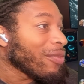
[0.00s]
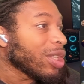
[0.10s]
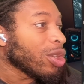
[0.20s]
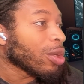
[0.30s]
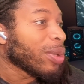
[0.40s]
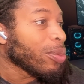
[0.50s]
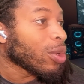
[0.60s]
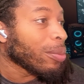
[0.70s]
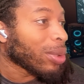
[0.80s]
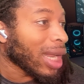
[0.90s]
Every year people
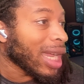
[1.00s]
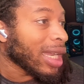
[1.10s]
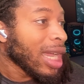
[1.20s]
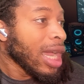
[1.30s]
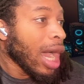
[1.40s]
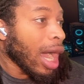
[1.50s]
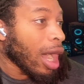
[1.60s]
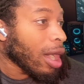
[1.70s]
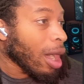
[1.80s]
complain uh,